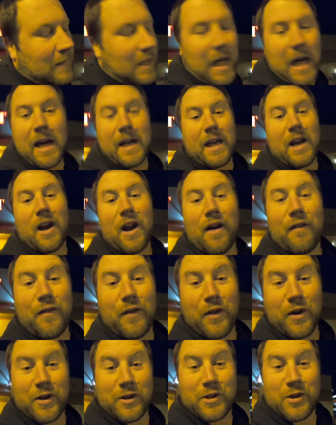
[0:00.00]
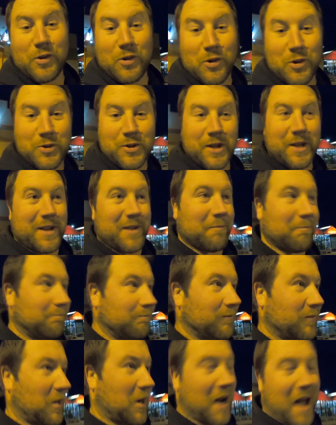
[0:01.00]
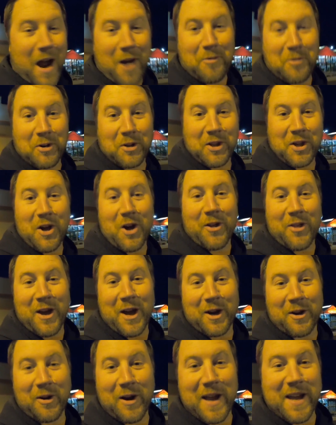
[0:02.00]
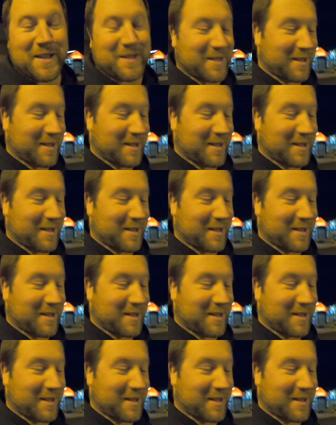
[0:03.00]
I got enough of their tools and they're not really all that great,